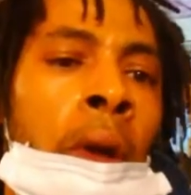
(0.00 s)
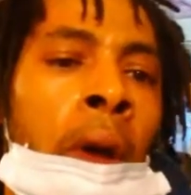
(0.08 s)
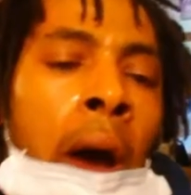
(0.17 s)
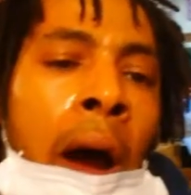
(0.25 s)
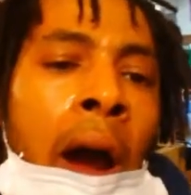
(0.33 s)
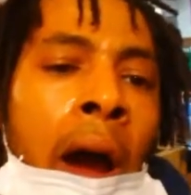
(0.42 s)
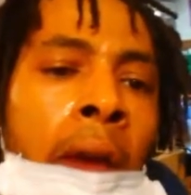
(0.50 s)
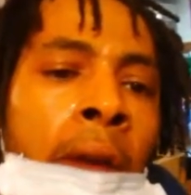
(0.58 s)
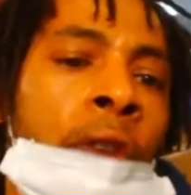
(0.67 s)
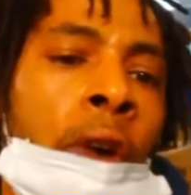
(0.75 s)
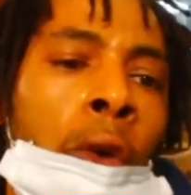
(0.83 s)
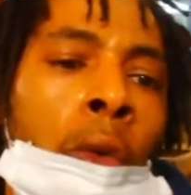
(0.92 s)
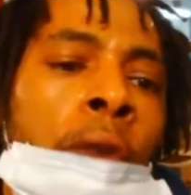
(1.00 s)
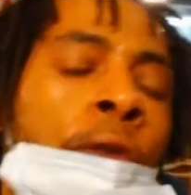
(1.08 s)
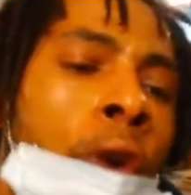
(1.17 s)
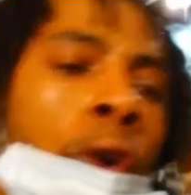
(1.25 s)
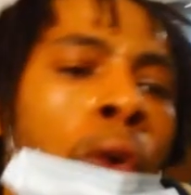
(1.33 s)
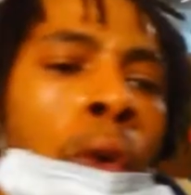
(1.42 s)
All right, filled with
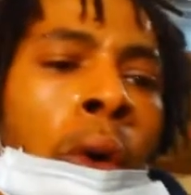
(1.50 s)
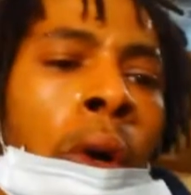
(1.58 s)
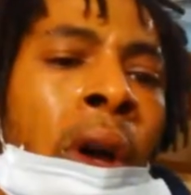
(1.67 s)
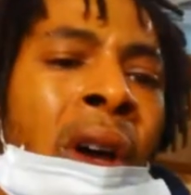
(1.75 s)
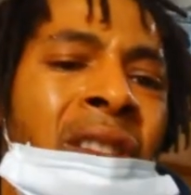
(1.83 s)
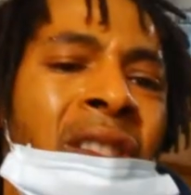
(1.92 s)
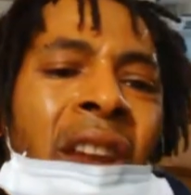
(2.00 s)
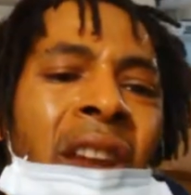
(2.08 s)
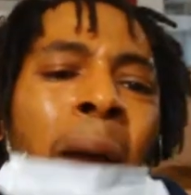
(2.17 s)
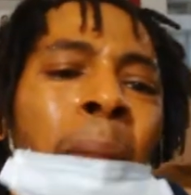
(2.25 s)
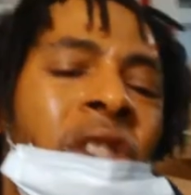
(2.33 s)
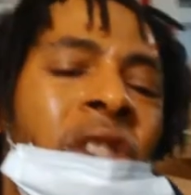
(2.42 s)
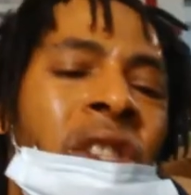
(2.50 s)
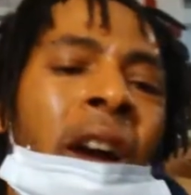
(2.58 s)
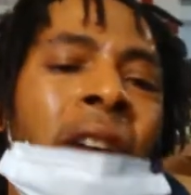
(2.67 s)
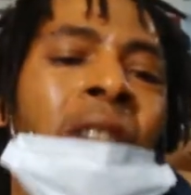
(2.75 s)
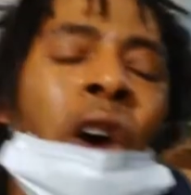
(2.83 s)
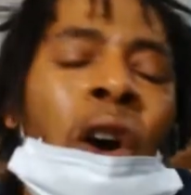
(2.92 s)
food. See, the
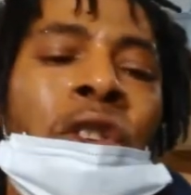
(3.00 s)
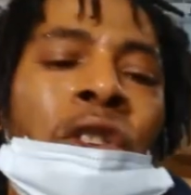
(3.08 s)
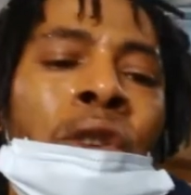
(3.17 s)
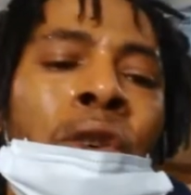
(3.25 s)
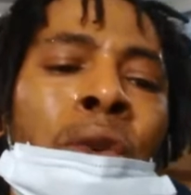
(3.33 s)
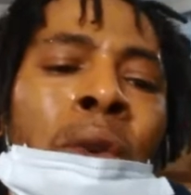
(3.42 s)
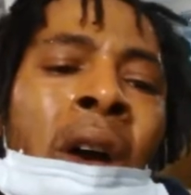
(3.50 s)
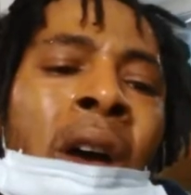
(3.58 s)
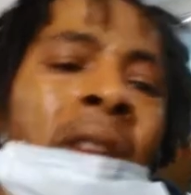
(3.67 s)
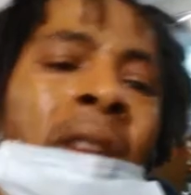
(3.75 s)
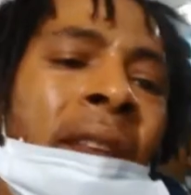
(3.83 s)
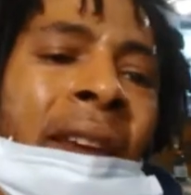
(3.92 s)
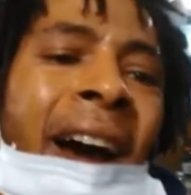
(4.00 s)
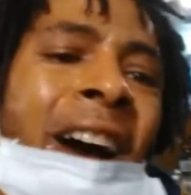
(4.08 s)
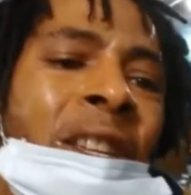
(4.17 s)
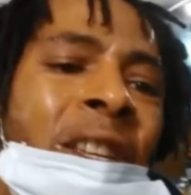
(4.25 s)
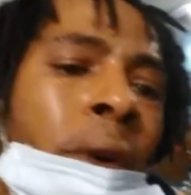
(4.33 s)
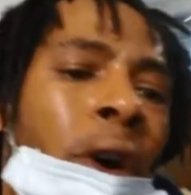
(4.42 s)
Hamashiach taught you that the
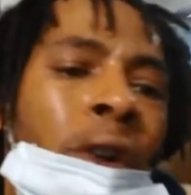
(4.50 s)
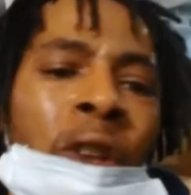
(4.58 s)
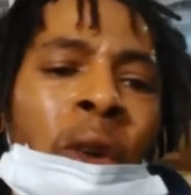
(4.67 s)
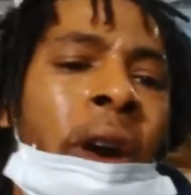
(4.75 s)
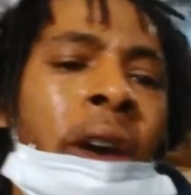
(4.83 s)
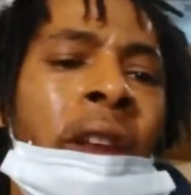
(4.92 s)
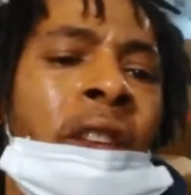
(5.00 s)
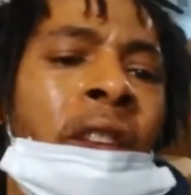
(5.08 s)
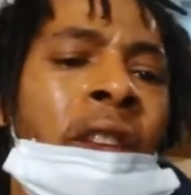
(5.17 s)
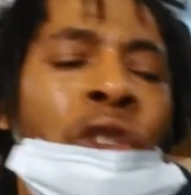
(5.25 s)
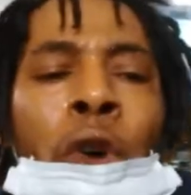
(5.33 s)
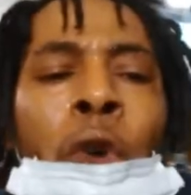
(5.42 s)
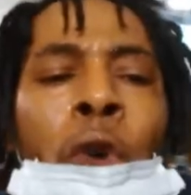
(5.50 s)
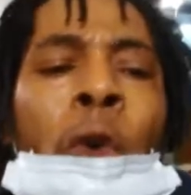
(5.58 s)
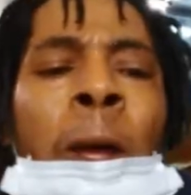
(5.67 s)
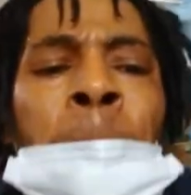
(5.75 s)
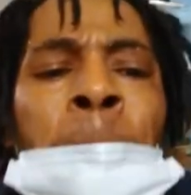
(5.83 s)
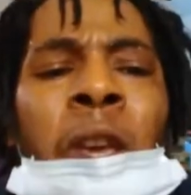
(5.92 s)
gospel, the only way that you
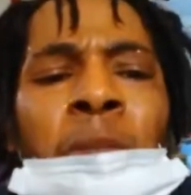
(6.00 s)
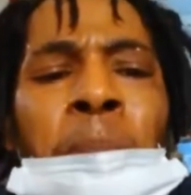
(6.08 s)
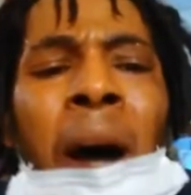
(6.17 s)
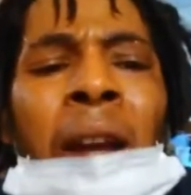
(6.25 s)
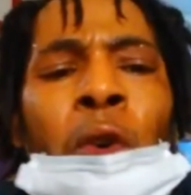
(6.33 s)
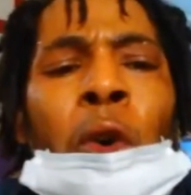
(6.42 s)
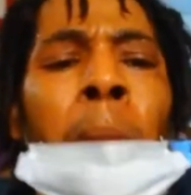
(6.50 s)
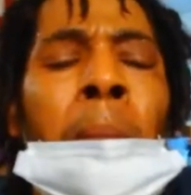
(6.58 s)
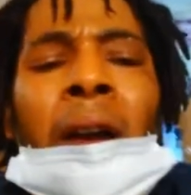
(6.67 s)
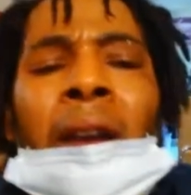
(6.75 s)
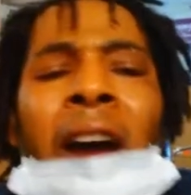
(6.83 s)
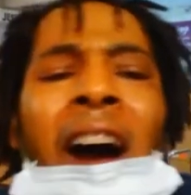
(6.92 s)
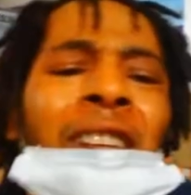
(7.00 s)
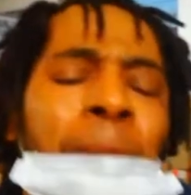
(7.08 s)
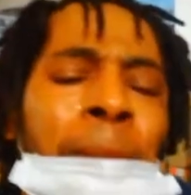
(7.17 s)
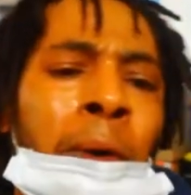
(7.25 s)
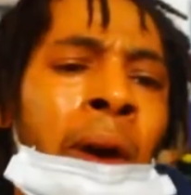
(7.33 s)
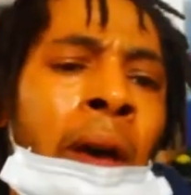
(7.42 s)
doing is by doing my
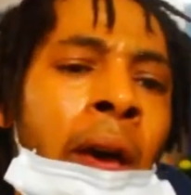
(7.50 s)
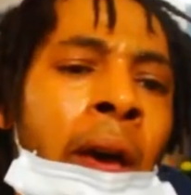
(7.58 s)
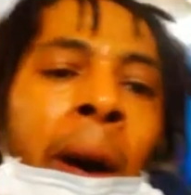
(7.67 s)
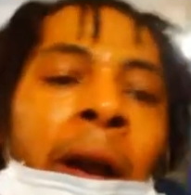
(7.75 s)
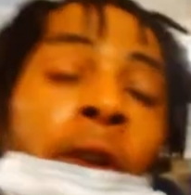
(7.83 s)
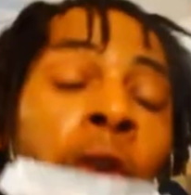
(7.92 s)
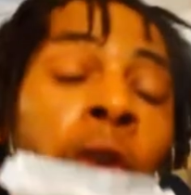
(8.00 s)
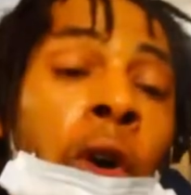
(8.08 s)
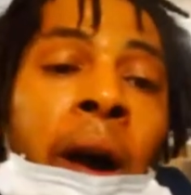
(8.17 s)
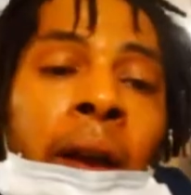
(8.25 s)
gospel. And by doing my